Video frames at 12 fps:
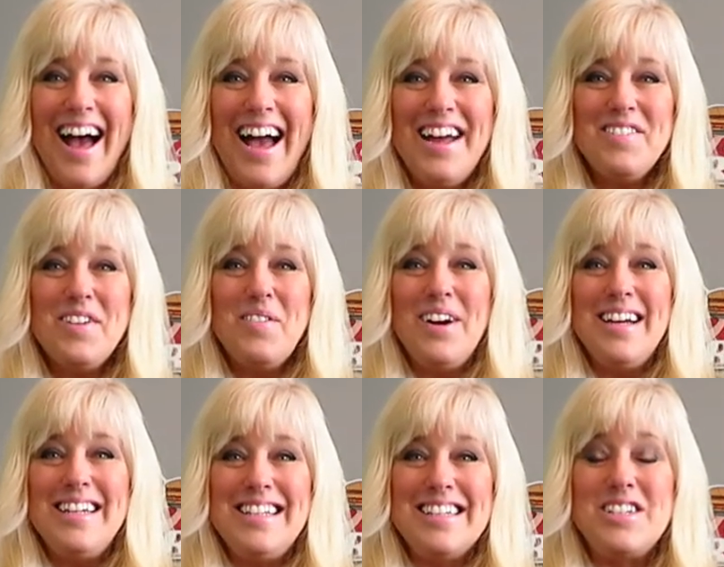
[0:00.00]
Hi
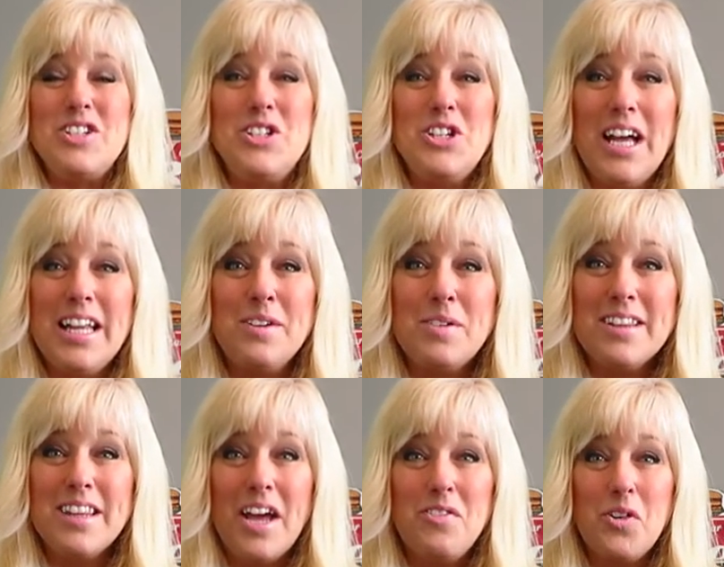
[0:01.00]
everyone, this is Shelly with
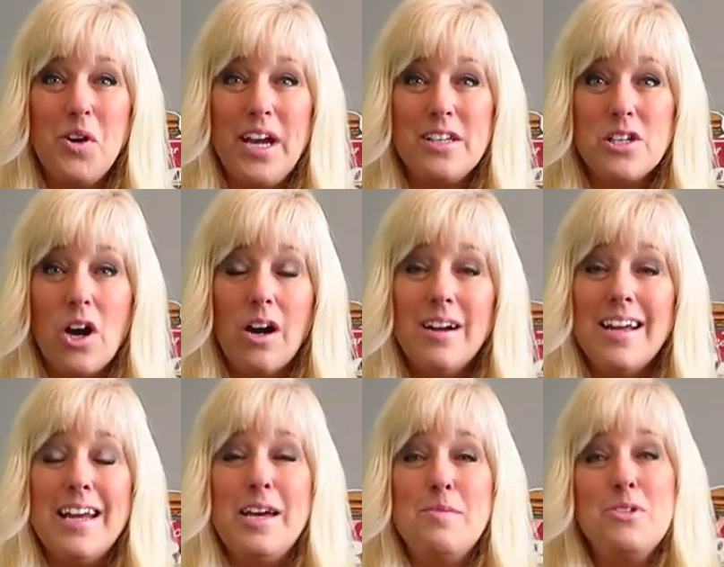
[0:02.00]
Life Creates Art
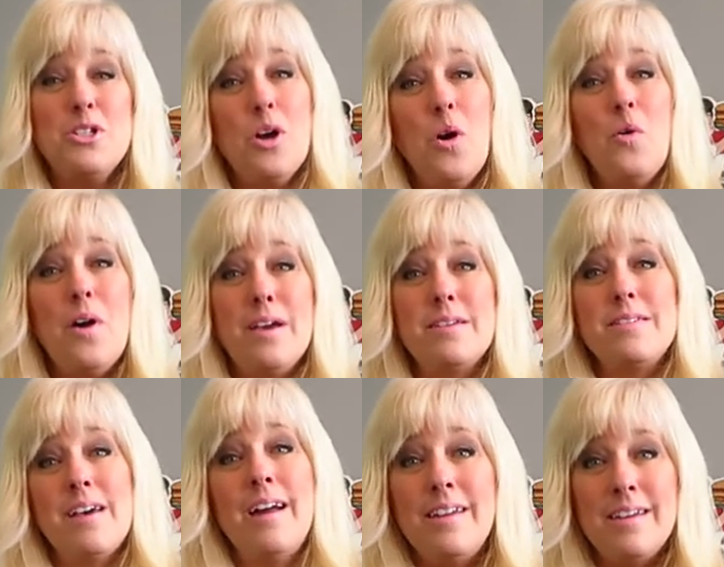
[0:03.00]
and I am so
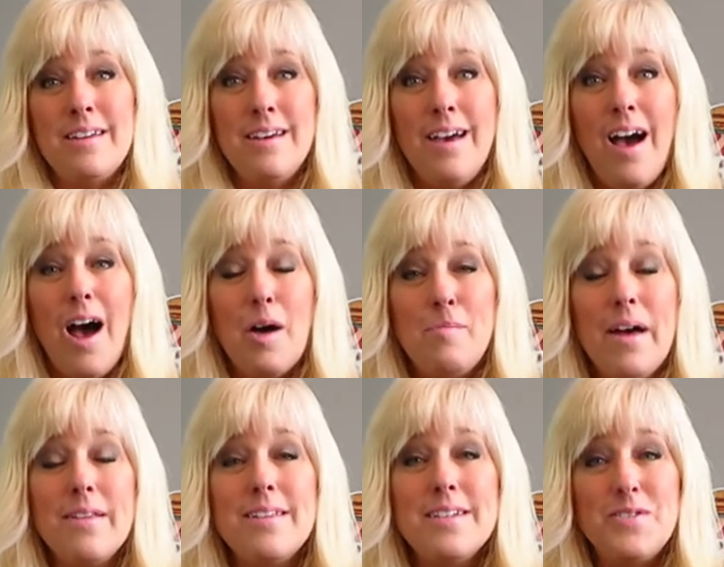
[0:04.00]
excited
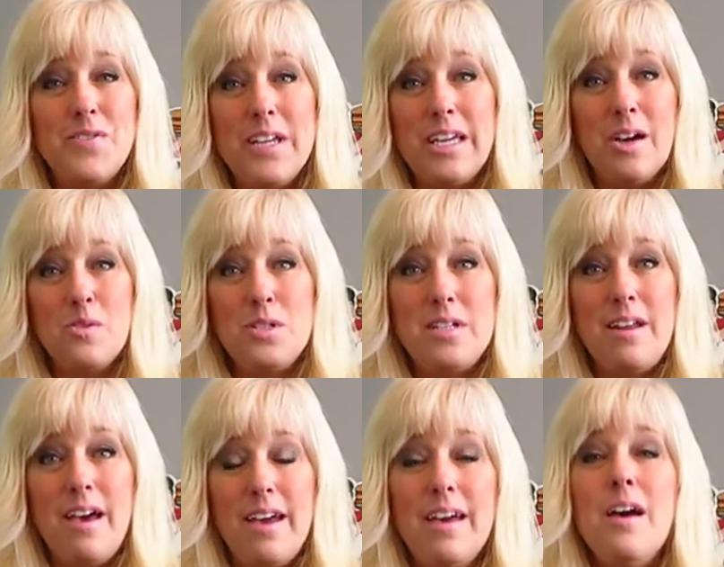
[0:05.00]
about this video
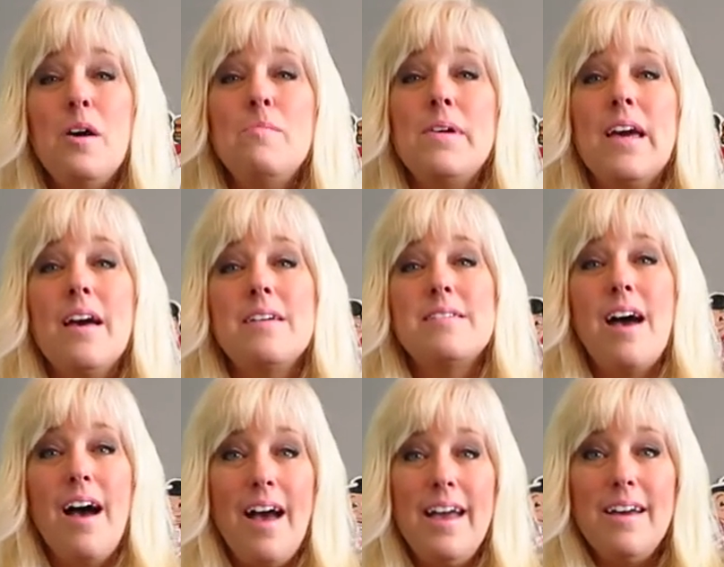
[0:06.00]
today because
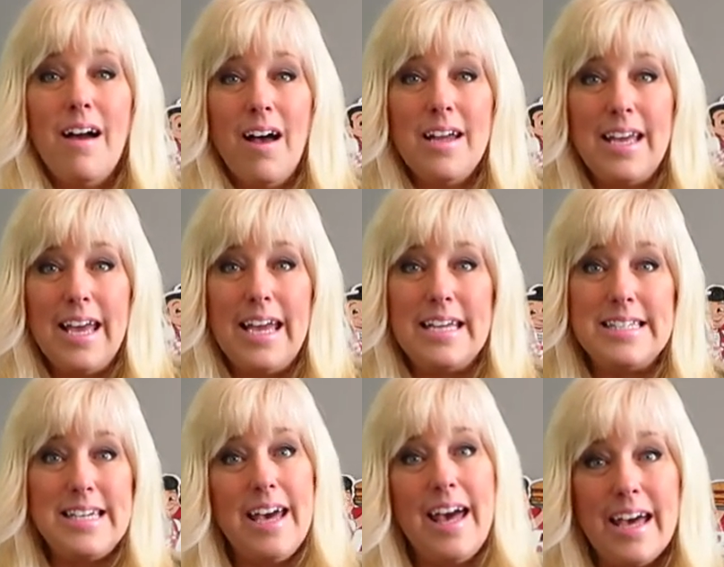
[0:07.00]
I got a
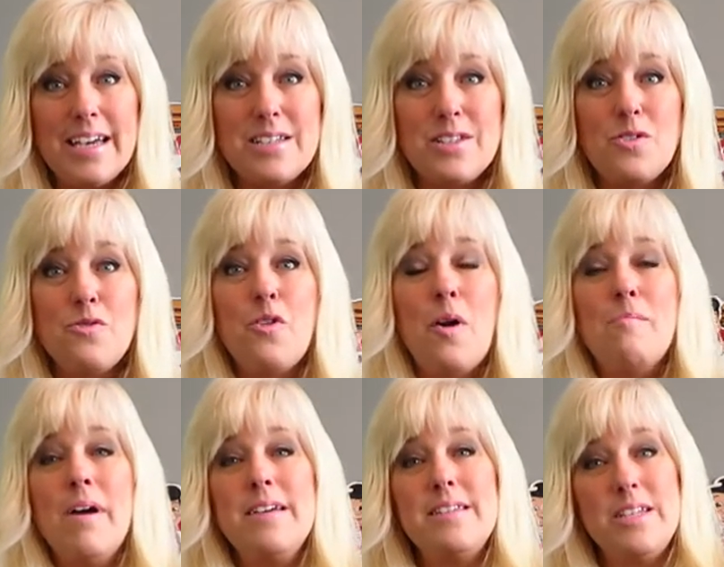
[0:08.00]
text from
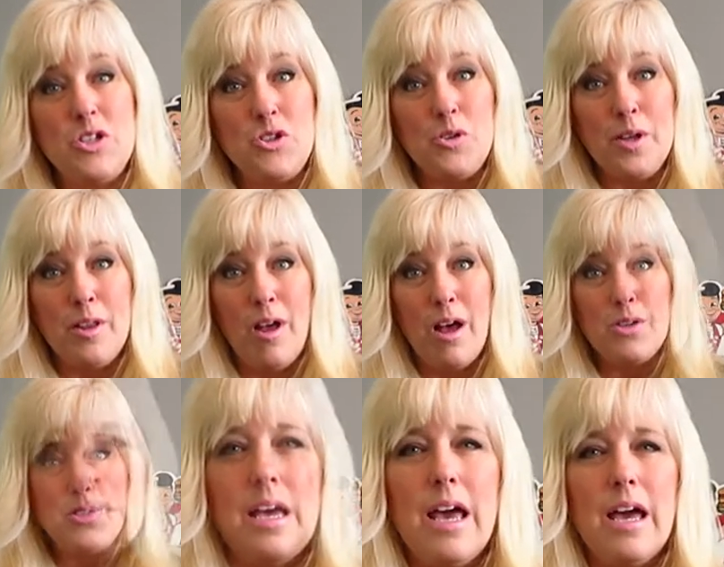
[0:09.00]
my sister-in-law
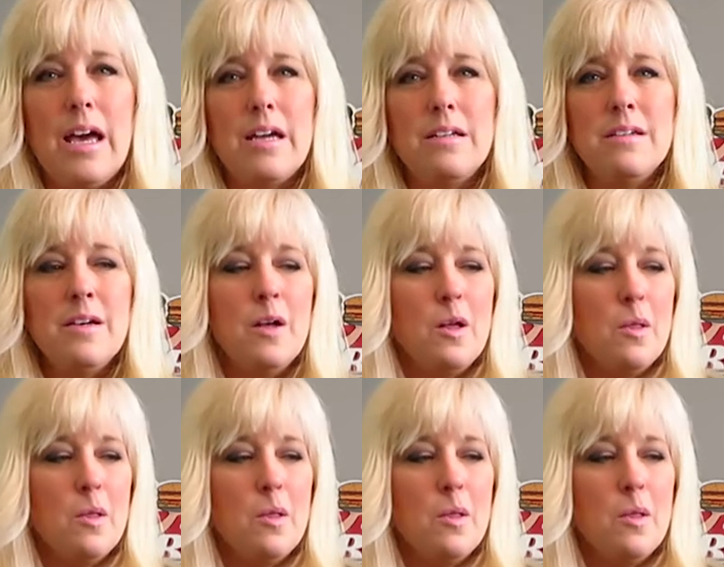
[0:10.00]
and